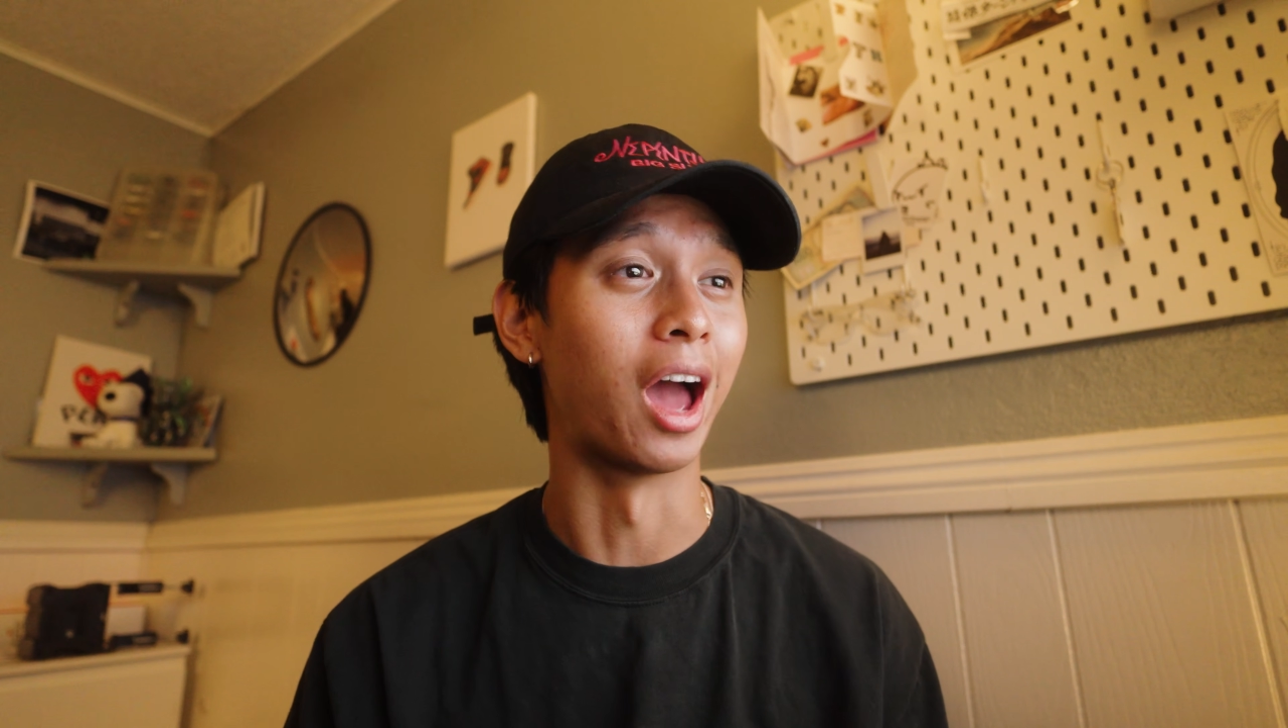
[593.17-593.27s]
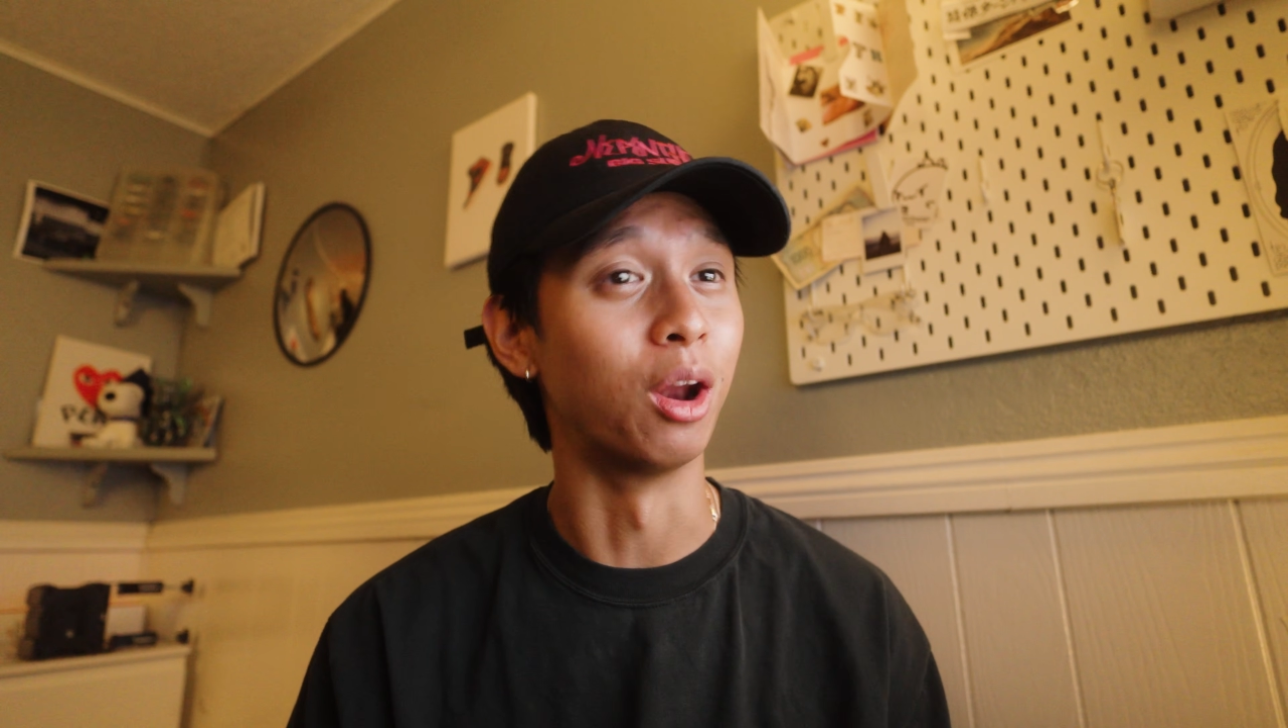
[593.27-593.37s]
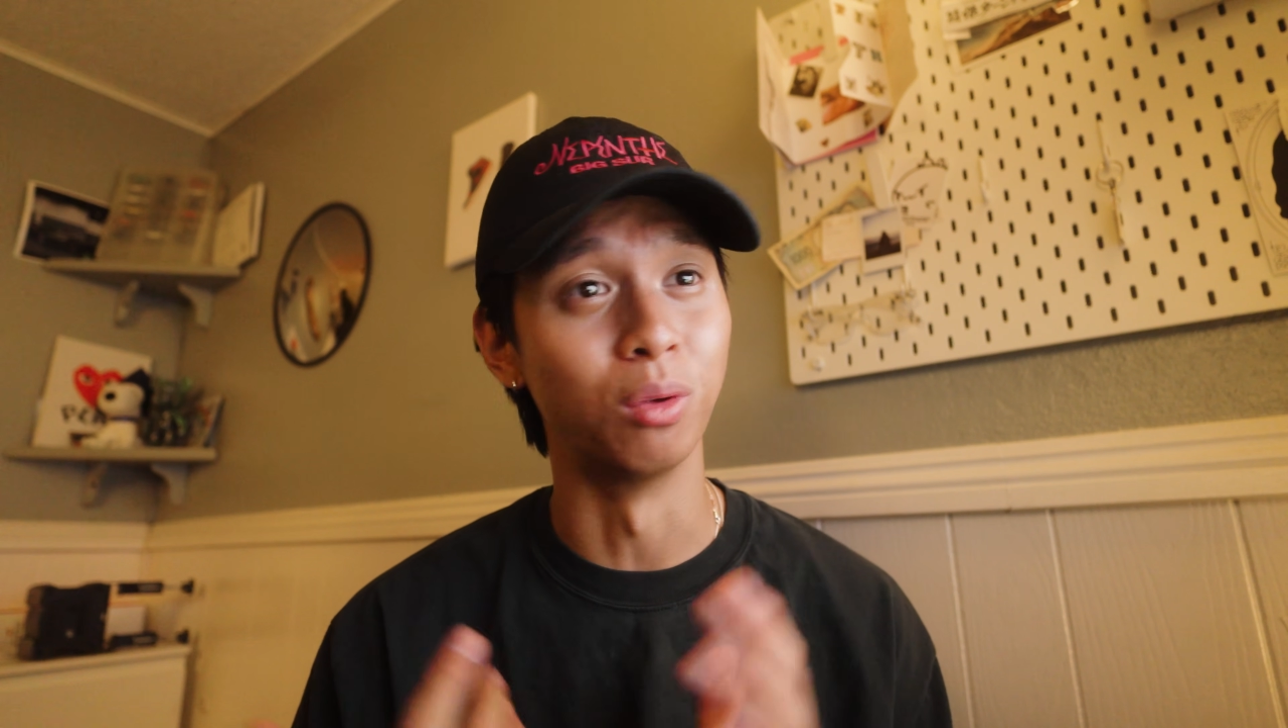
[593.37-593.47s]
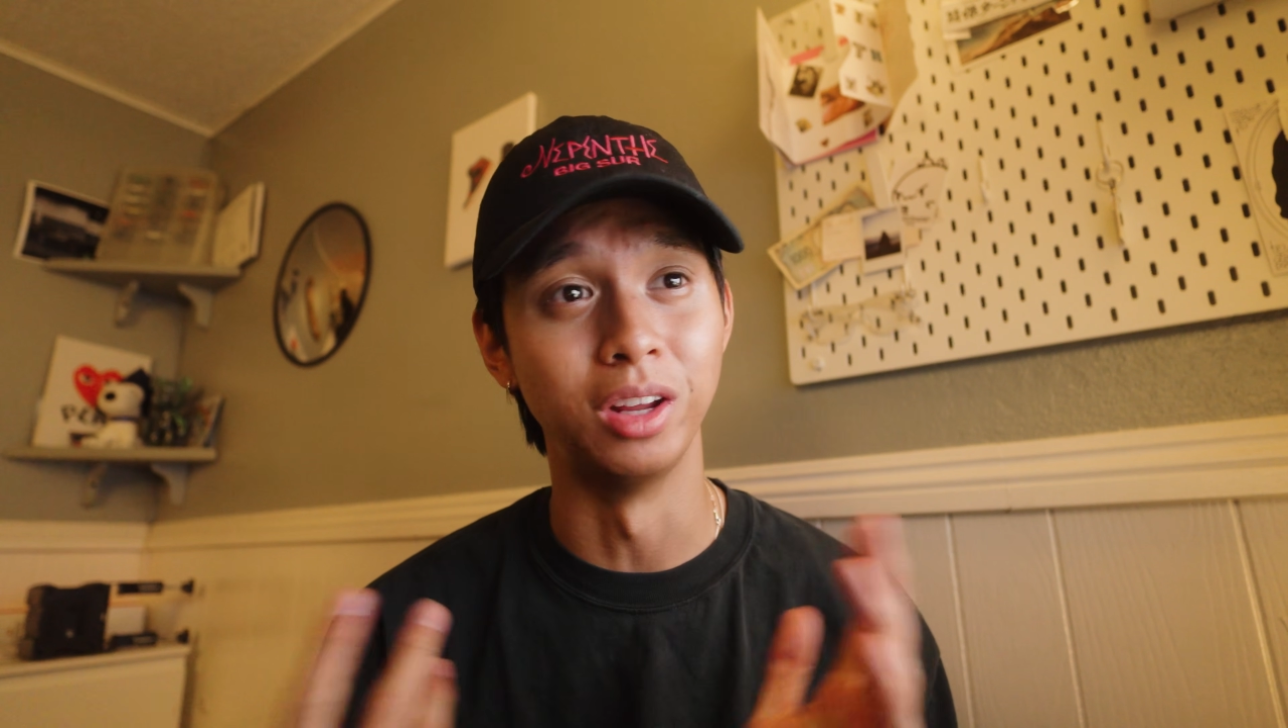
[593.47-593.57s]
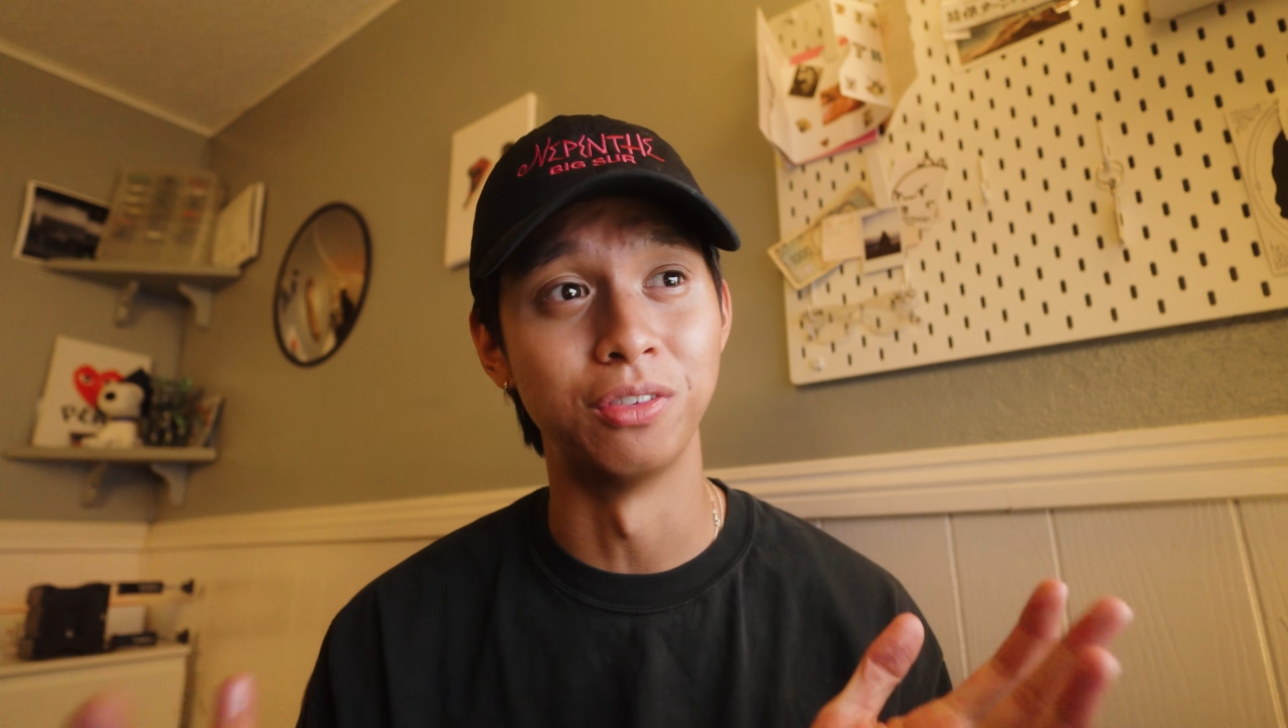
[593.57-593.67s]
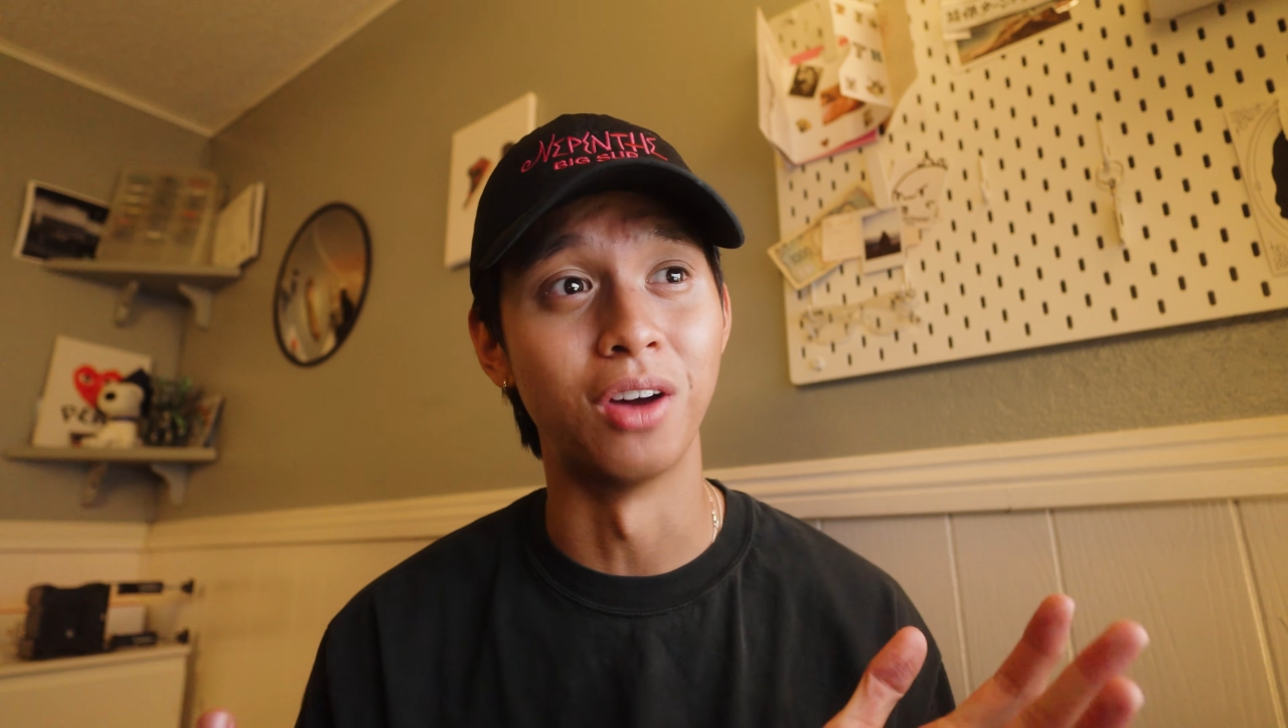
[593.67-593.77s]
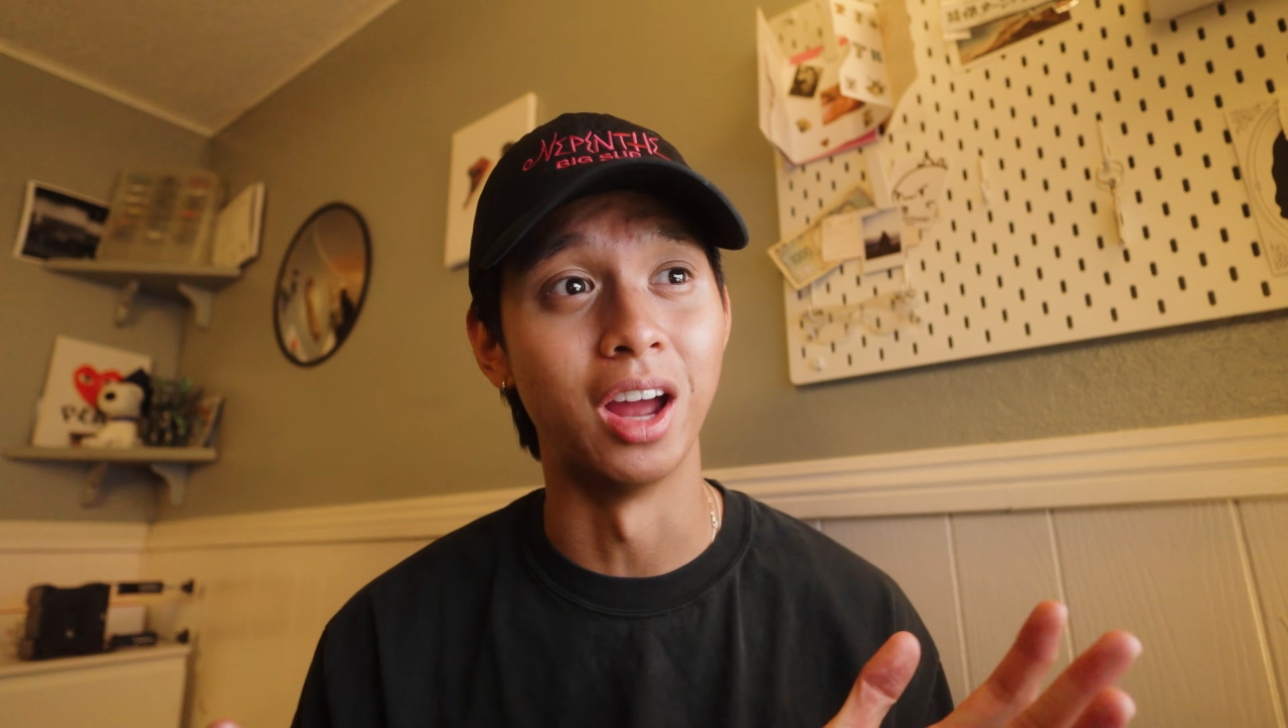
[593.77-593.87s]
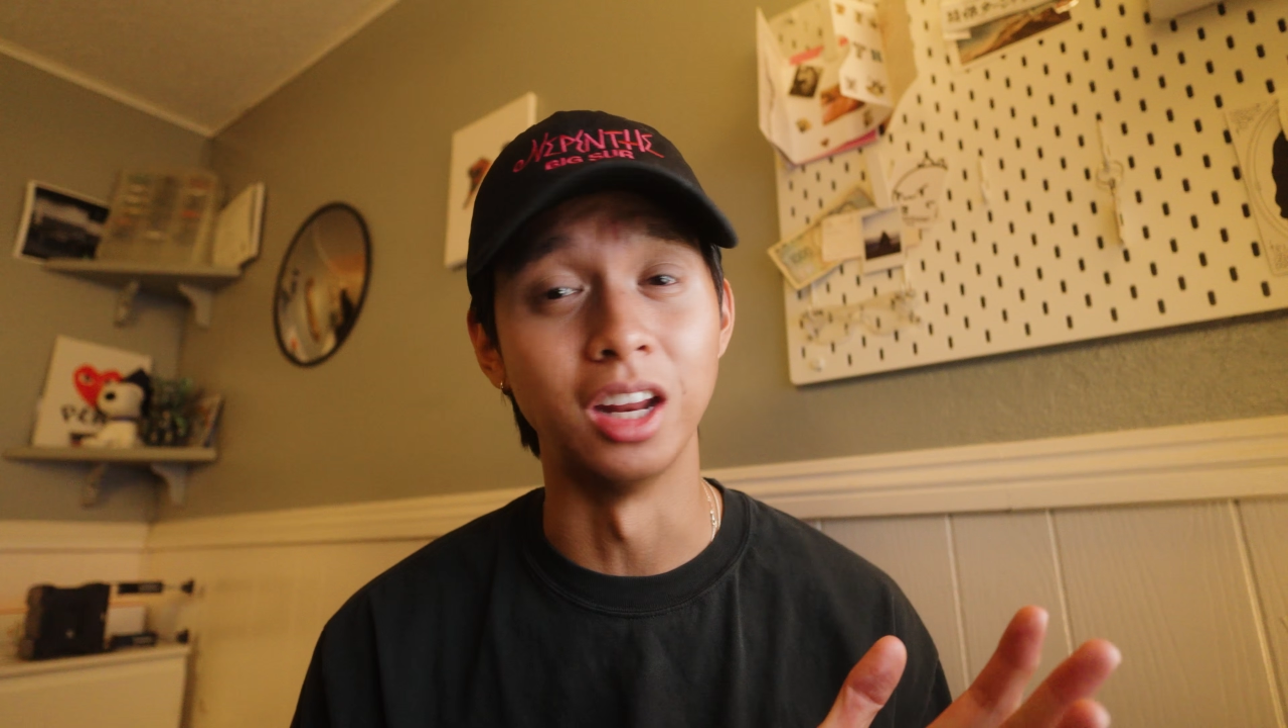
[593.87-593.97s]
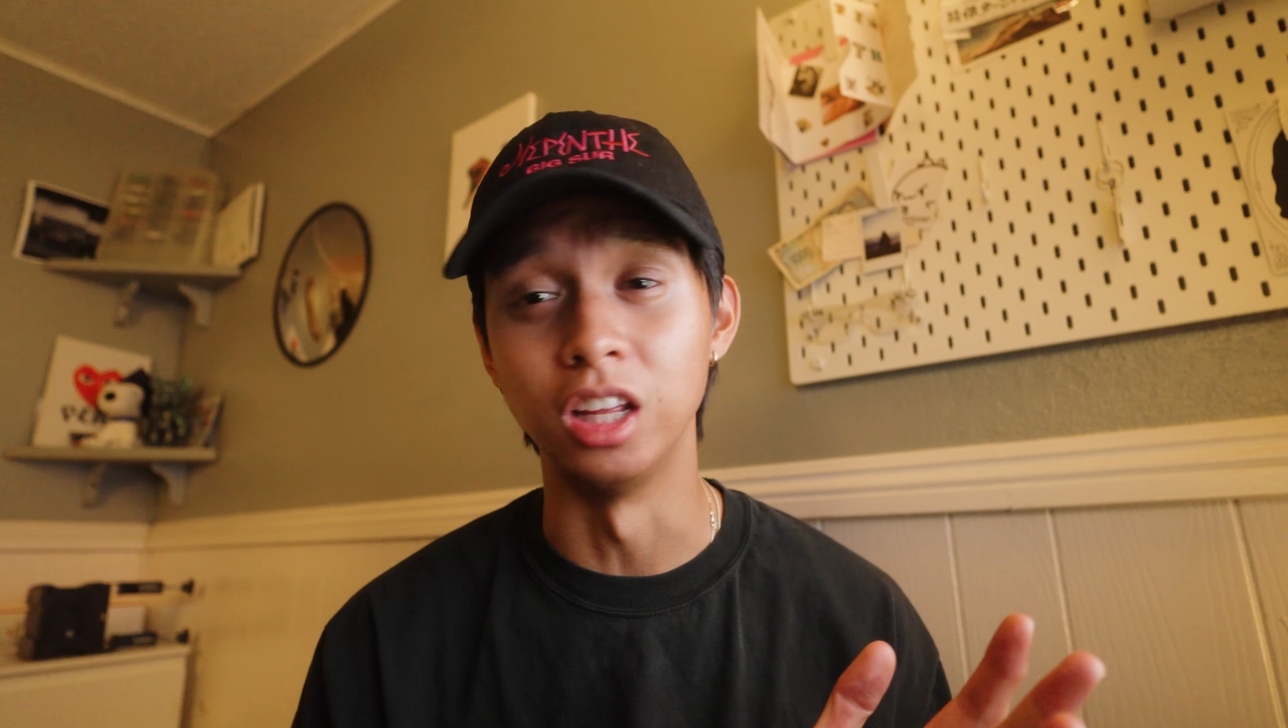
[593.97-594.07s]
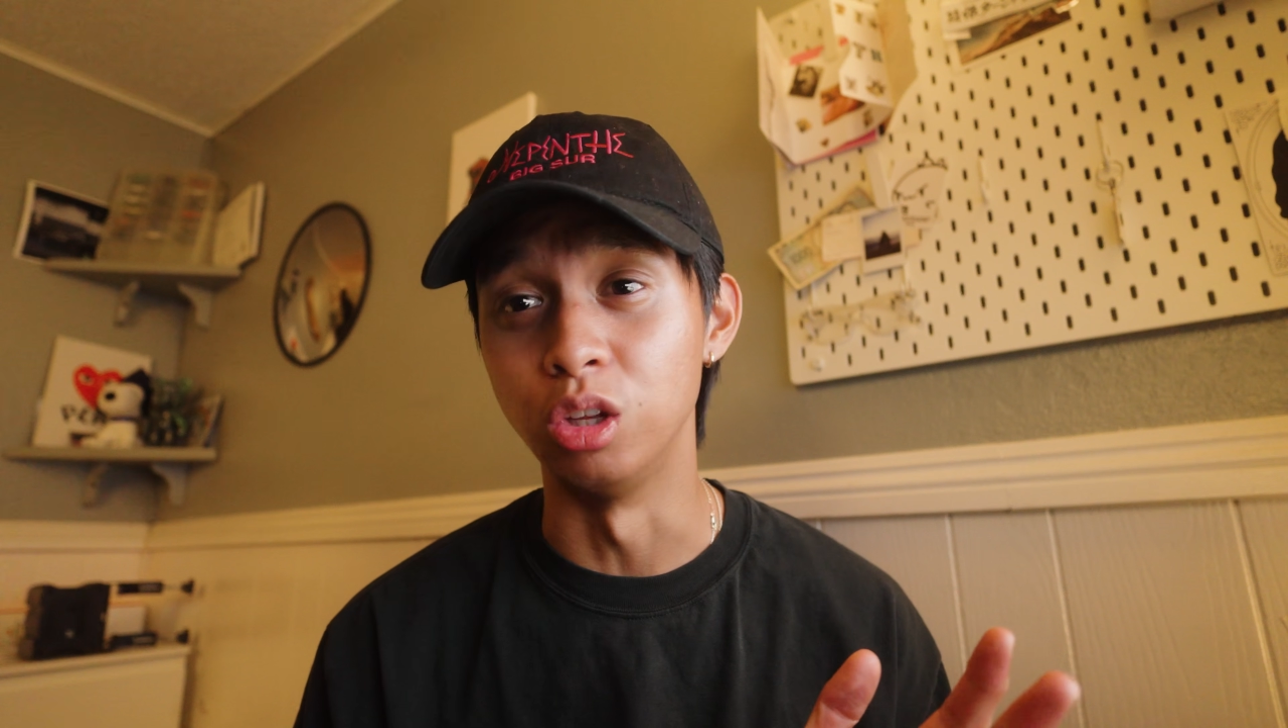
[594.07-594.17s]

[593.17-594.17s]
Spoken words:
I don't really find any